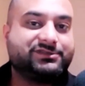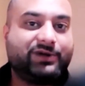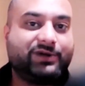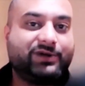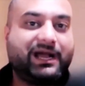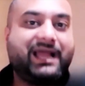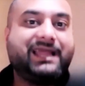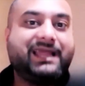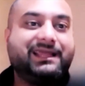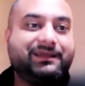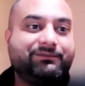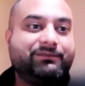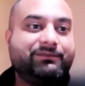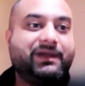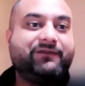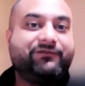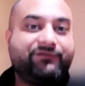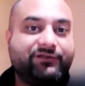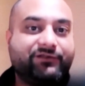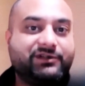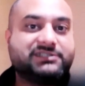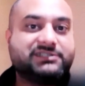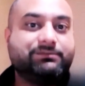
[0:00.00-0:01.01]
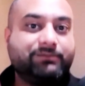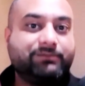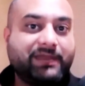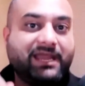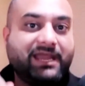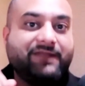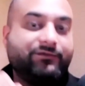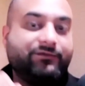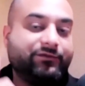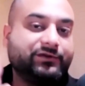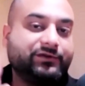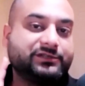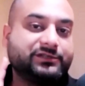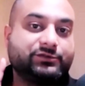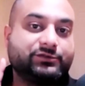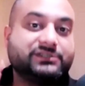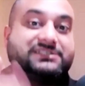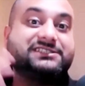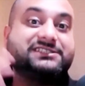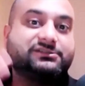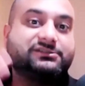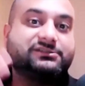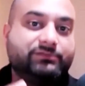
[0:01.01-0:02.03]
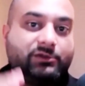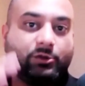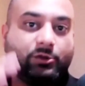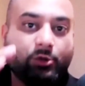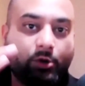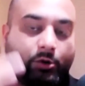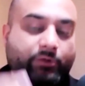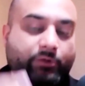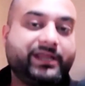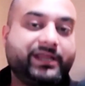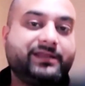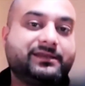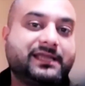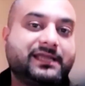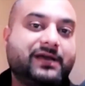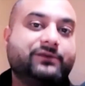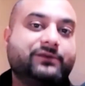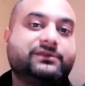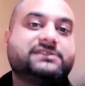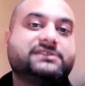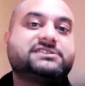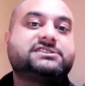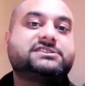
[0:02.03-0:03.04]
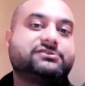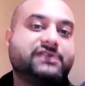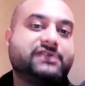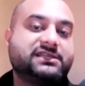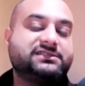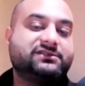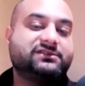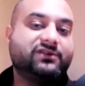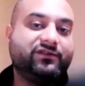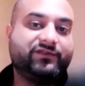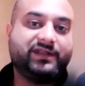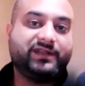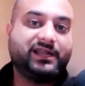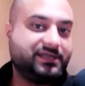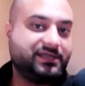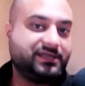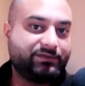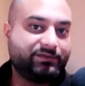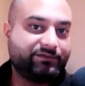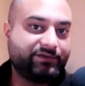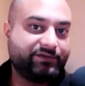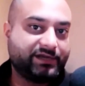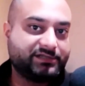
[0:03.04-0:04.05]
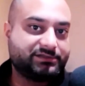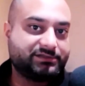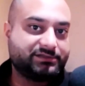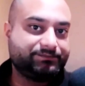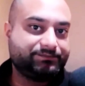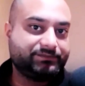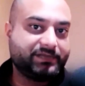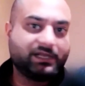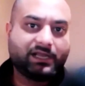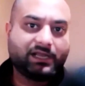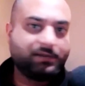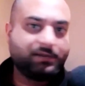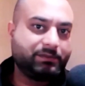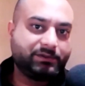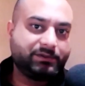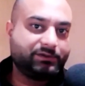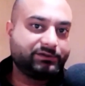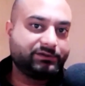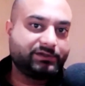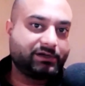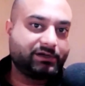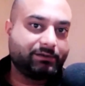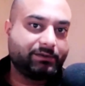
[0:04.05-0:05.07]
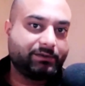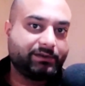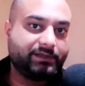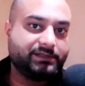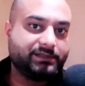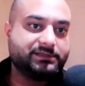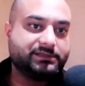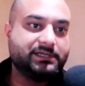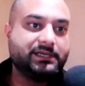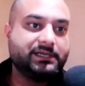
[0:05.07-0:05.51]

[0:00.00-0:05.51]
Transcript: So my first main focus was lowering down the stress of an IT professional. A lot of people don't talk about this.